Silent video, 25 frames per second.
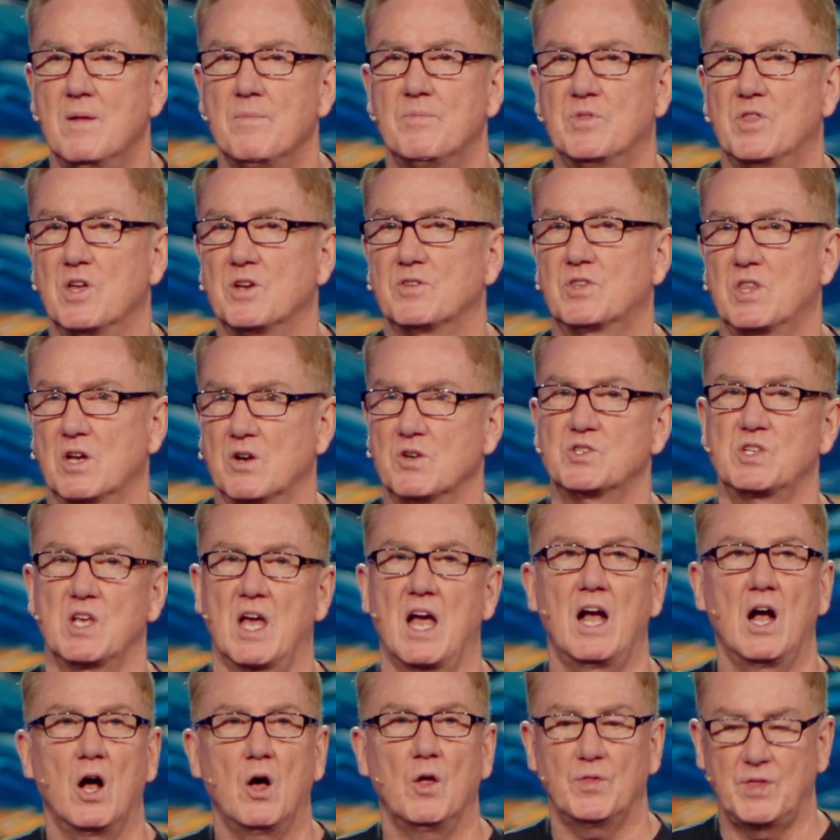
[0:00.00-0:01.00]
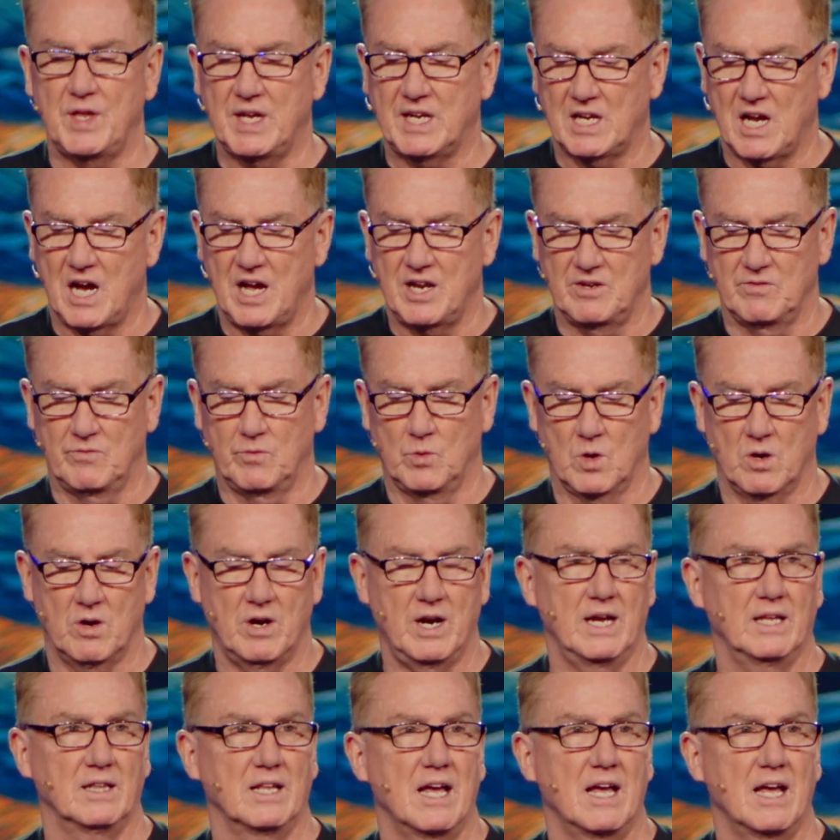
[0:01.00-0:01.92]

that there's a healthy kind of worry.